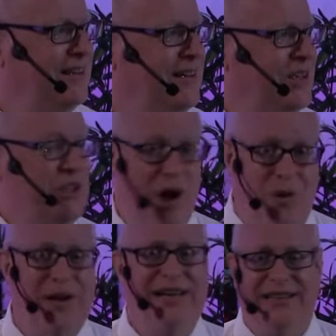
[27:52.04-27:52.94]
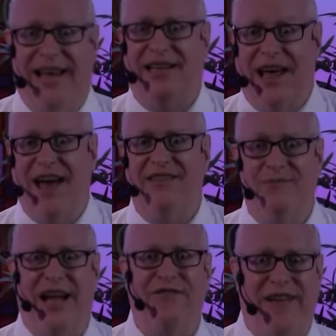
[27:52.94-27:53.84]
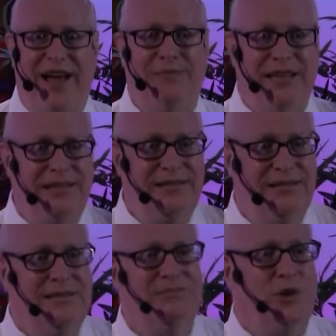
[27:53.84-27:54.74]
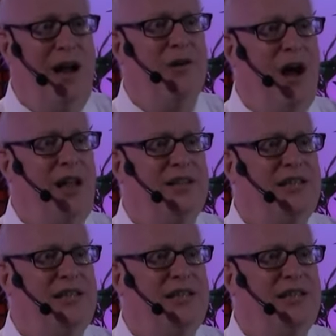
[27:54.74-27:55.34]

knowing that a lot of my family were alcoholics and